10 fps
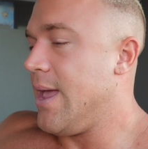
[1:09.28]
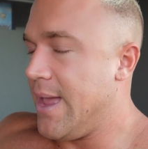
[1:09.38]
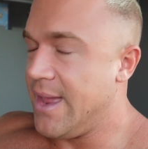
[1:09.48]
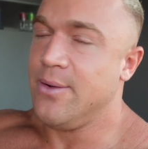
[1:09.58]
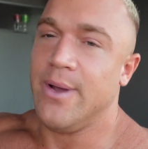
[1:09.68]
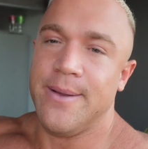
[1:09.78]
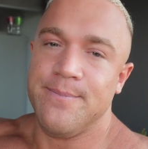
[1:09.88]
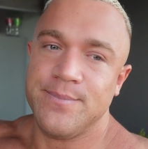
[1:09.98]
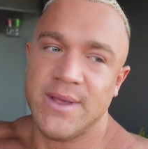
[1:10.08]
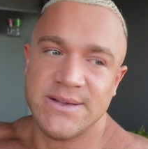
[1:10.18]
Anyway,
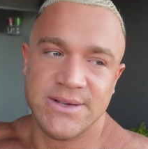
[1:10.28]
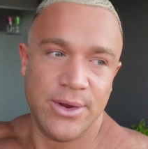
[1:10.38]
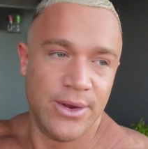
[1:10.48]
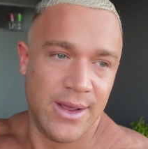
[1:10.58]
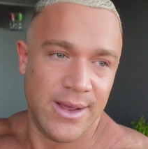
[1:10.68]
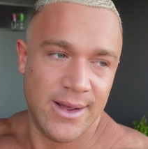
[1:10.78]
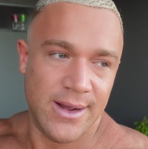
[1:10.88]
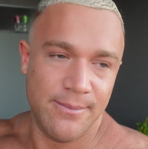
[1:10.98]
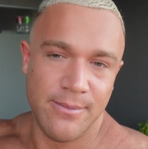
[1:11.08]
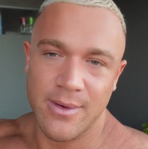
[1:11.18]
so
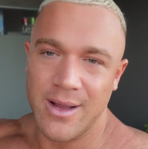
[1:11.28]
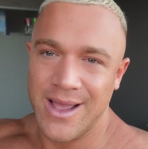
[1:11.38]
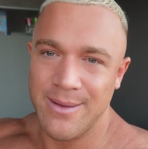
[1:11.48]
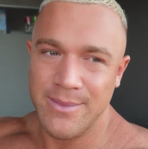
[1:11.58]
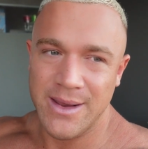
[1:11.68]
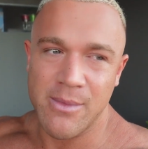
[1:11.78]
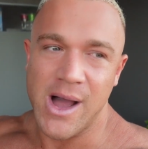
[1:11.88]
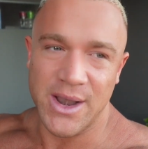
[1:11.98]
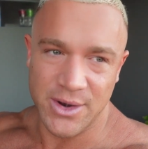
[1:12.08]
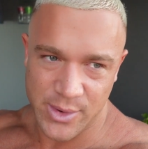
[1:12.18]
I'm in my
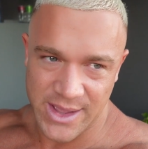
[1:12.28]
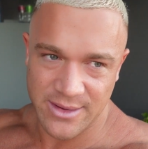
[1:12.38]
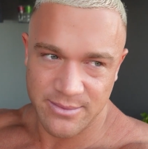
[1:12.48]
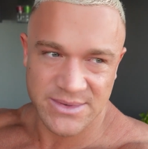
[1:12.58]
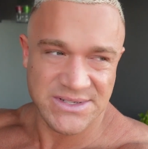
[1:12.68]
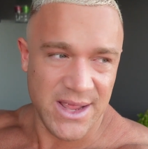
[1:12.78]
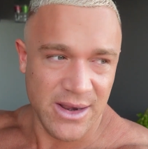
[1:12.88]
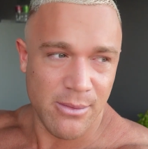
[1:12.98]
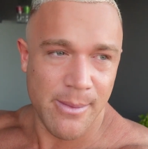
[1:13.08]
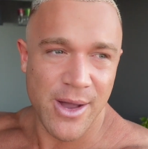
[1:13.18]
underwear,
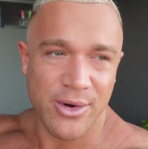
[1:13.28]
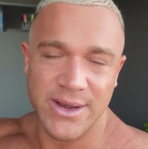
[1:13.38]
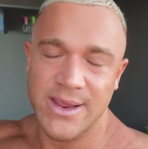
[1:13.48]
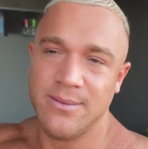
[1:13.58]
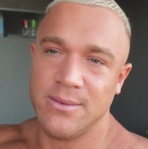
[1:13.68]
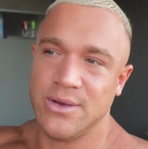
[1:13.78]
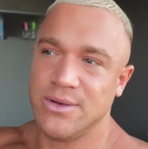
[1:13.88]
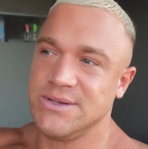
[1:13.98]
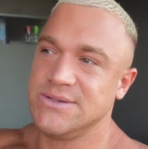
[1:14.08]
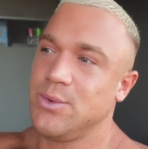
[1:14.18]
standing on my balcony,
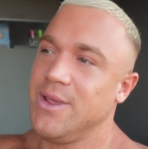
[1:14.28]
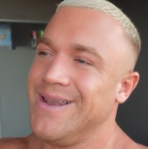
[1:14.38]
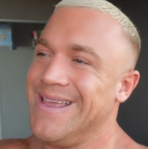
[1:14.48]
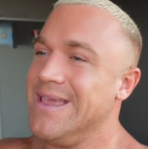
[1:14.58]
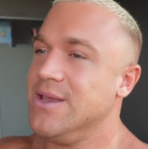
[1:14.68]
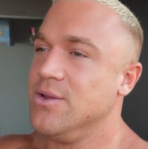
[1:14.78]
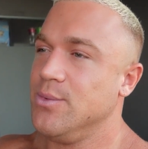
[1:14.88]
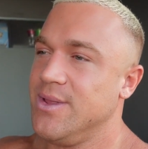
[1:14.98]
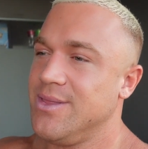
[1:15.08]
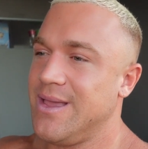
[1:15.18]
because we're gonna hit you
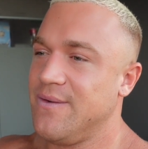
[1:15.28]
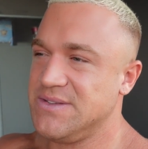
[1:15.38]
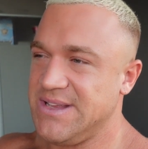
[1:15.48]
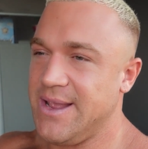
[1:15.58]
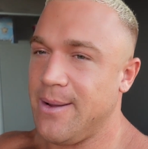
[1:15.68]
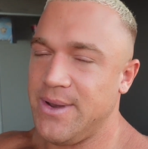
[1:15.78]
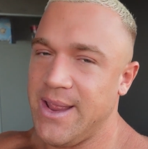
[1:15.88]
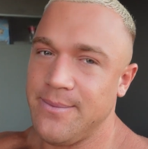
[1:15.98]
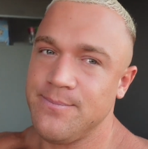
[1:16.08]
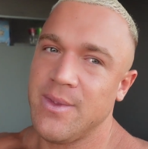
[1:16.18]
with a physique
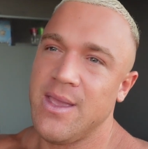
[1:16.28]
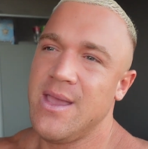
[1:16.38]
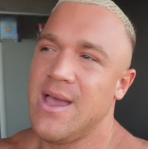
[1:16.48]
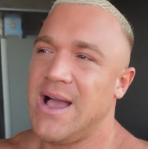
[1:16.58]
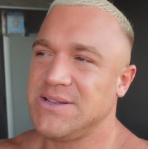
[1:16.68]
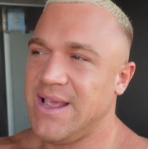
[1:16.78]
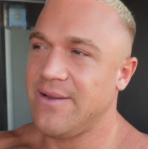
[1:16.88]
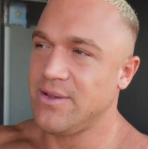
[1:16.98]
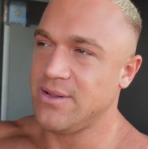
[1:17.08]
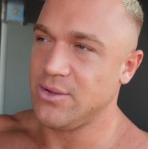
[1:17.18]
update. I actually
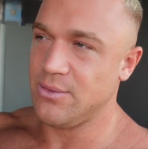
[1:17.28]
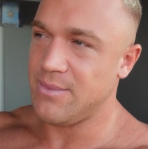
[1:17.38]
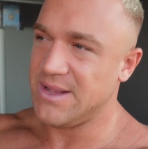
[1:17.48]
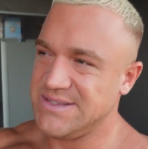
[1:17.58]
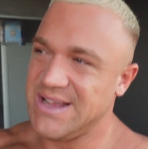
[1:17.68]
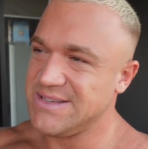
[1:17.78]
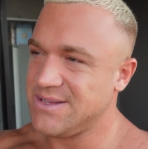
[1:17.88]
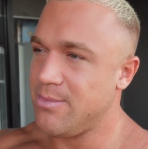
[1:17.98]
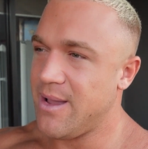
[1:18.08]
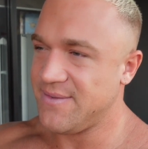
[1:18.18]
haven't
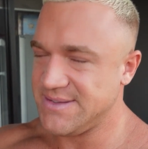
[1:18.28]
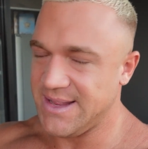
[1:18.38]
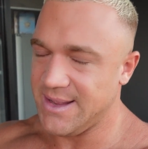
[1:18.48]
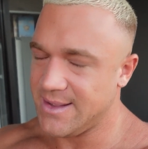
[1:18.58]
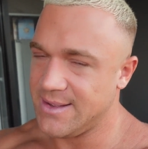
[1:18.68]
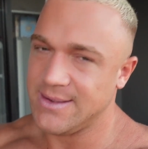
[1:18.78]
assessed my physique